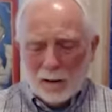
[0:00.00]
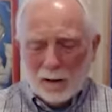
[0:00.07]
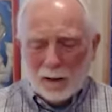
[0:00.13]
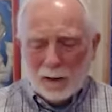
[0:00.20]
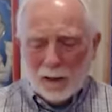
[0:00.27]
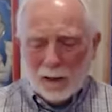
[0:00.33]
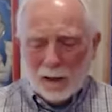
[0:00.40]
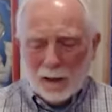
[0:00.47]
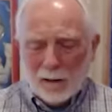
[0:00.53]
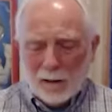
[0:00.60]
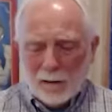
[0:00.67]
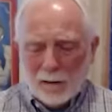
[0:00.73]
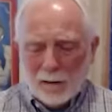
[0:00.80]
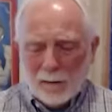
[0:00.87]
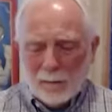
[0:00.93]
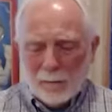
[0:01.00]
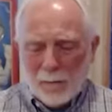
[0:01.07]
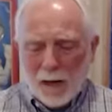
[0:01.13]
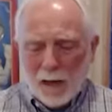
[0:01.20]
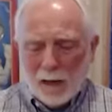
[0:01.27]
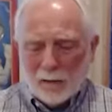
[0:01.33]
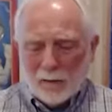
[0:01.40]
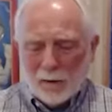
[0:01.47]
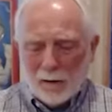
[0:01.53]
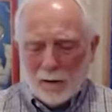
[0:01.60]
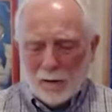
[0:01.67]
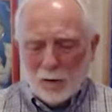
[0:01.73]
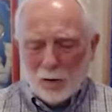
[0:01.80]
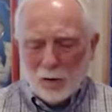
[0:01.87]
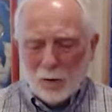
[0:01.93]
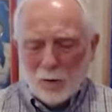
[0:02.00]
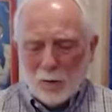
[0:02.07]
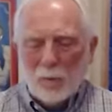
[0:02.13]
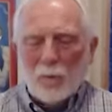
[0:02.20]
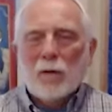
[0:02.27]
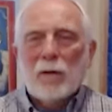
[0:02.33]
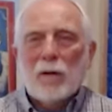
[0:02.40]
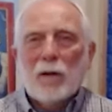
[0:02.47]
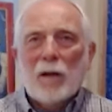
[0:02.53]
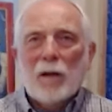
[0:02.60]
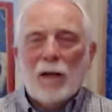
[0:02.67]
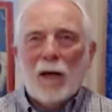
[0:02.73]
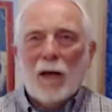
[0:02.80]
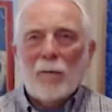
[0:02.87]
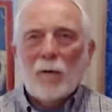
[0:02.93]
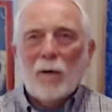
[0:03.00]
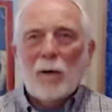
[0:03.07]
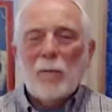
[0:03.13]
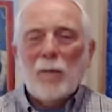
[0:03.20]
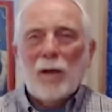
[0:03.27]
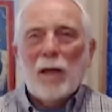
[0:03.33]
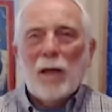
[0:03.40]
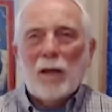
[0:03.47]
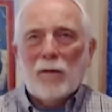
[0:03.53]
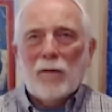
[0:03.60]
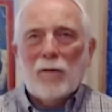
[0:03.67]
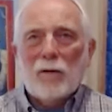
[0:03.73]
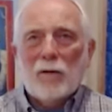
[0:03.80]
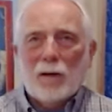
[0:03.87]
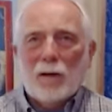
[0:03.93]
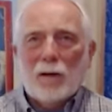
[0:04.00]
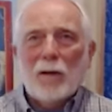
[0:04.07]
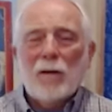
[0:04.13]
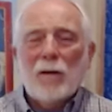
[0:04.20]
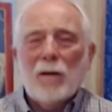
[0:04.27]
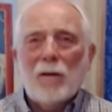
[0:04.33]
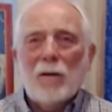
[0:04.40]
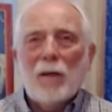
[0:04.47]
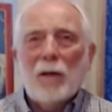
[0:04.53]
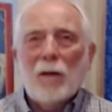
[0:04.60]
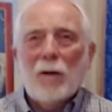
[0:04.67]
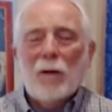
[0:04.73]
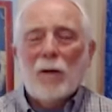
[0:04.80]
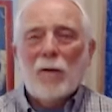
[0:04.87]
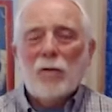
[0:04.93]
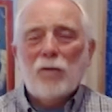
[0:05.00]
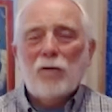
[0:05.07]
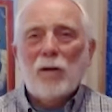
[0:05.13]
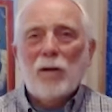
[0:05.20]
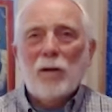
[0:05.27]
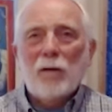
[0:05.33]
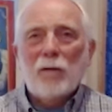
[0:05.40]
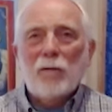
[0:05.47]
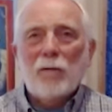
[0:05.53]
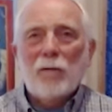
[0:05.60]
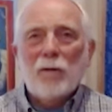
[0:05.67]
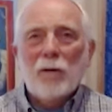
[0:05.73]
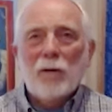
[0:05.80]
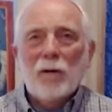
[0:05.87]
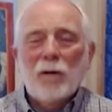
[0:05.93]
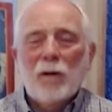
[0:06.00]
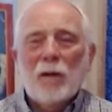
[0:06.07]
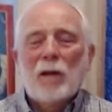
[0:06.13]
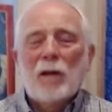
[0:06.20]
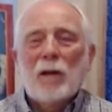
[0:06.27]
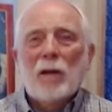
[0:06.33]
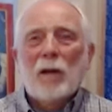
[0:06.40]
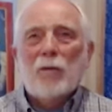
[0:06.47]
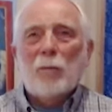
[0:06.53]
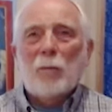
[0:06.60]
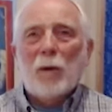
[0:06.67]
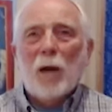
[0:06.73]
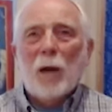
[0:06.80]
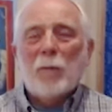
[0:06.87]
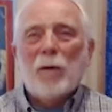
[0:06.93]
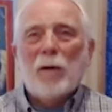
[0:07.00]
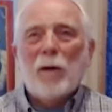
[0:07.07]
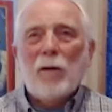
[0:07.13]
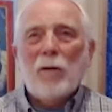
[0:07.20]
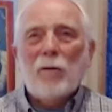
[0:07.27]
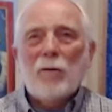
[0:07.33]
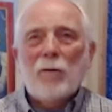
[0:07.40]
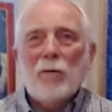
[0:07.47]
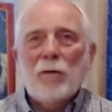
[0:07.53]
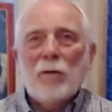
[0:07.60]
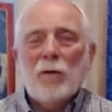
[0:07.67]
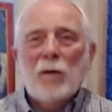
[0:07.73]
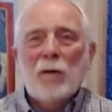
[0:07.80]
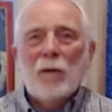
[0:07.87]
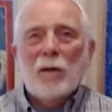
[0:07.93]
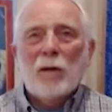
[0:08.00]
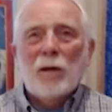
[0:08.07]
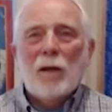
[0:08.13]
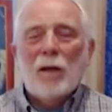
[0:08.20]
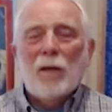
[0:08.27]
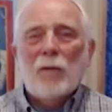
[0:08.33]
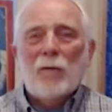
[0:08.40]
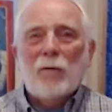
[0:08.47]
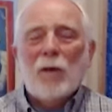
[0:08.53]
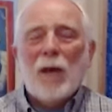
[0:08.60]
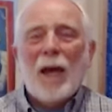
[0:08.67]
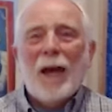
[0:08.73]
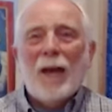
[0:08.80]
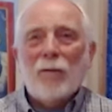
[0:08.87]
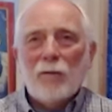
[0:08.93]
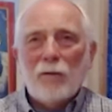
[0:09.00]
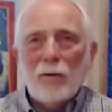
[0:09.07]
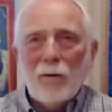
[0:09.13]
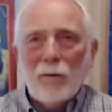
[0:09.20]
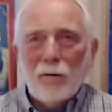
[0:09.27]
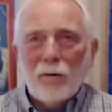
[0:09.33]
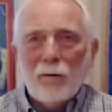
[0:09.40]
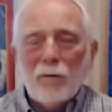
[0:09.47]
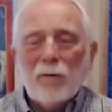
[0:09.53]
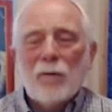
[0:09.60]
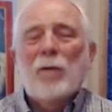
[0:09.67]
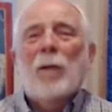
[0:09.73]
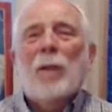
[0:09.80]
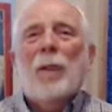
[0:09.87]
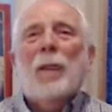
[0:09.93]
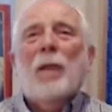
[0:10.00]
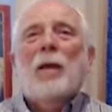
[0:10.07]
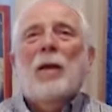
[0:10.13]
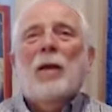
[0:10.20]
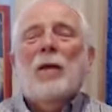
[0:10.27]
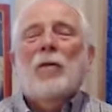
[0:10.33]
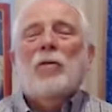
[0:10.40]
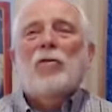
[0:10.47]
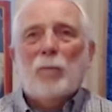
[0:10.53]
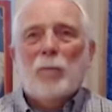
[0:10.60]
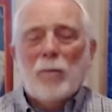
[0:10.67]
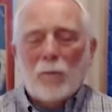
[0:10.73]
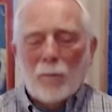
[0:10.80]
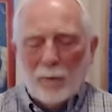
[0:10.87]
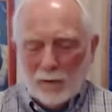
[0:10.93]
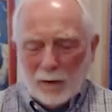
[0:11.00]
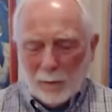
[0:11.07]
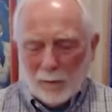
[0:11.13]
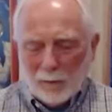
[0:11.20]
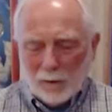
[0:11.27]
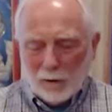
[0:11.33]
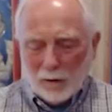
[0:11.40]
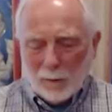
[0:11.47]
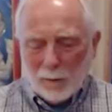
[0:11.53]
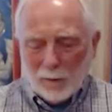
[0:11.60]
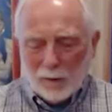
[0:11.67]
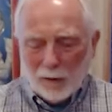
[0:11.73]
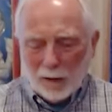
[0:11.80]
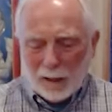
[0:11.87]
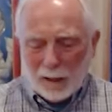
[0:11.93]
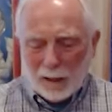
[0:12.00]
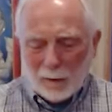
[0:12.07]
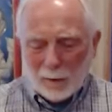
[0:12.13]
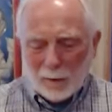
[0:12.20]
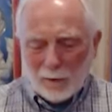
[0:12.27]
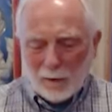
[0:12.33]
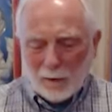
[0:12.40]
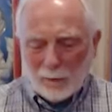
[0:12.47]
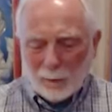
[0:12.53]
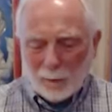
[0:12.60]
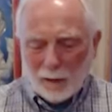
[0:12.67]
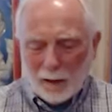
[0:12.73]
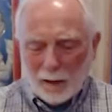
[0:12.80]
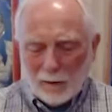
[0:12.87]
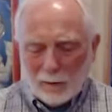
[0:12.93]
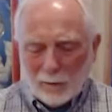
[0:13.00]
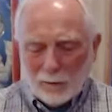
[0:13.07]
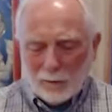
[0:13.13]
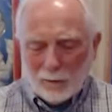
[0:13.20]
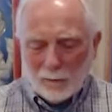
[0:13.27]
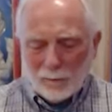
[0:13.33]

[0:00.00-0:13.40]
And Magda knew every plant in the area that she lived, its properties, its essence, she was able to communicate with these plants,